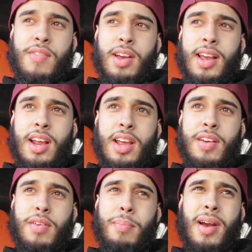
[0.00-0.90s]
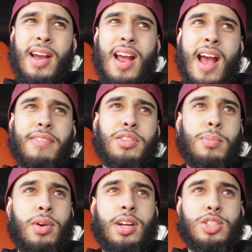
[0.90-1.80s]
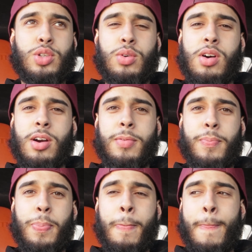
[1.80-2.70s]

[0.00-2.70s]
If I buy an aftermarket tow arm,